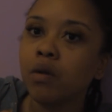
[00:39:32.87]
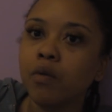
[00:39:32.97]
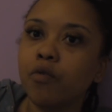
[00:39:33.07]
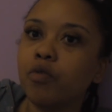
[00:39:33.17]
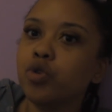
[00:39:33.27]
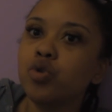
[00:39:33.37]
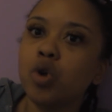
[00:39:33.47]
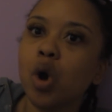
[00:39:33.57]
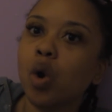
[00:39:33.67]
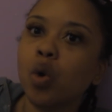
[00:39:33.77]

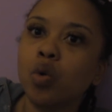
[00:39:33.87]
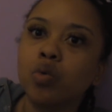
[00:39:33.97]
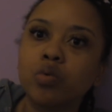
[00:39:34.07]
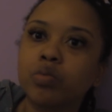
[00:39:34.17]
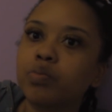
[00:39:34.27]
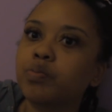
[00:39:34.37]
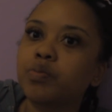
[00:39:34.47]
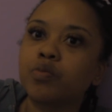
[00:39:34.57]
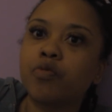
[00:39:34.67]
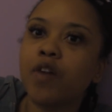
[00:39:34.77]

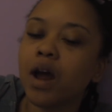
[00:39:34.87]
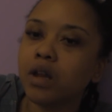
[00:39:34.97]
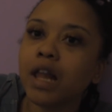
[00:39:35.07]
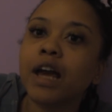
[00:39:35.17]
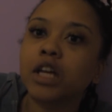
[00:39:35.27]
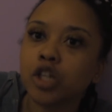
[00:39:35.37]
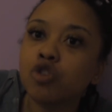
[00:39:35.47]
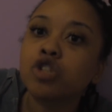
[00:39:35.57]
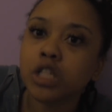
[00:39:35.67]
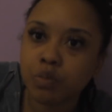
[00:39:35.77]
like,
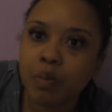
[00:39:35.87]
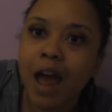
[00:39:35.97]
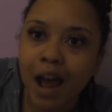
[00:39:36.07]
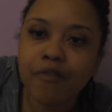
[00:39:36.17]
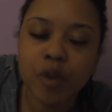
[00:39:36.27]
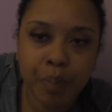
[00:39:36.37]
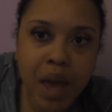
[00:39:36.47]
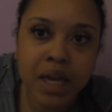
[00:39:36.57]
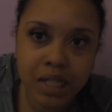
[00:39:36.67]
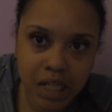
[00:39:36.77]
you just have to
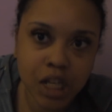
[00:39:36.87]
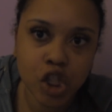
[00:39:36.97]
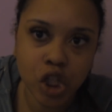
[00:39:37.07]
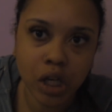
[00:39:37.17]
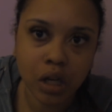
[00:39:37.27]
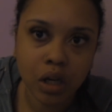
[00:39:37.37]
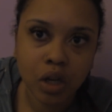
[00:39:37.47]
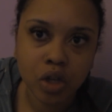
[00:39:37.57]
pay attention,